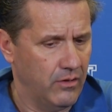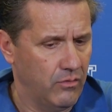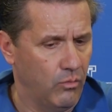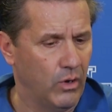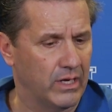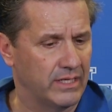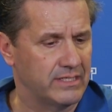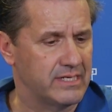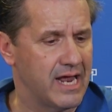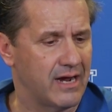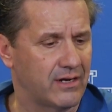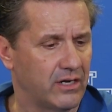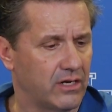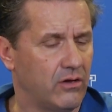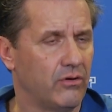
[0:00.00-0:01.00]
Willie's
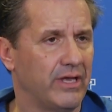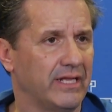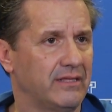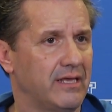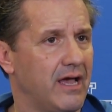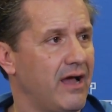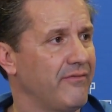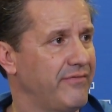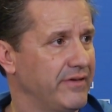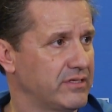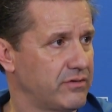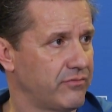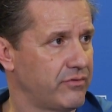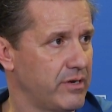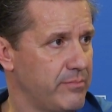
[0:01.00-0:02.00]
not going to go get the
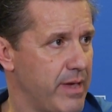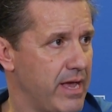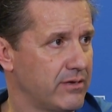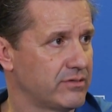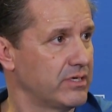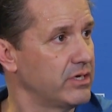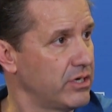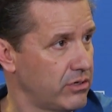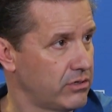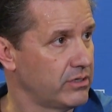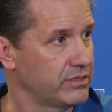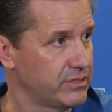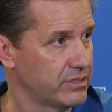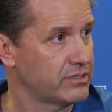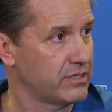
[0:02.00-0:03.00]
offensive rebounds that
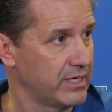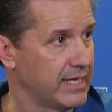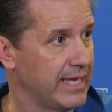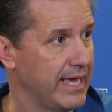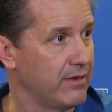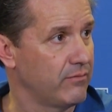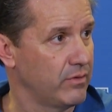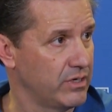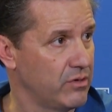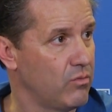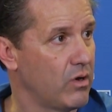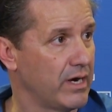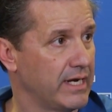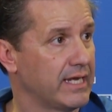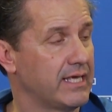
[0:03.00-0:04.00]
Nerlens is going to get, where you
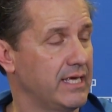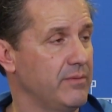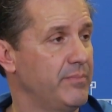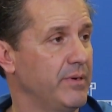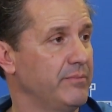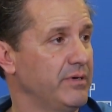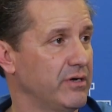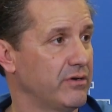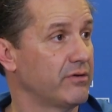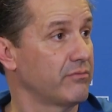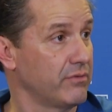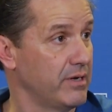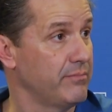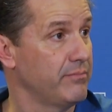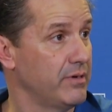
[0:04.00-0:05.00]
wanted to keep him near the
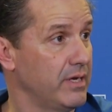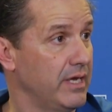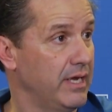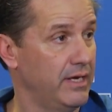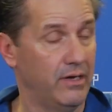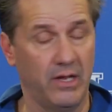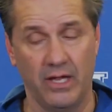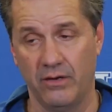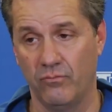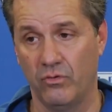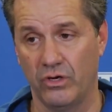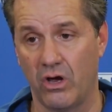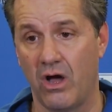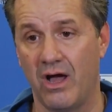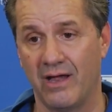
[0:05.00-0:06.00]
rim and
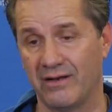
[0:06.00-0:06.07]
would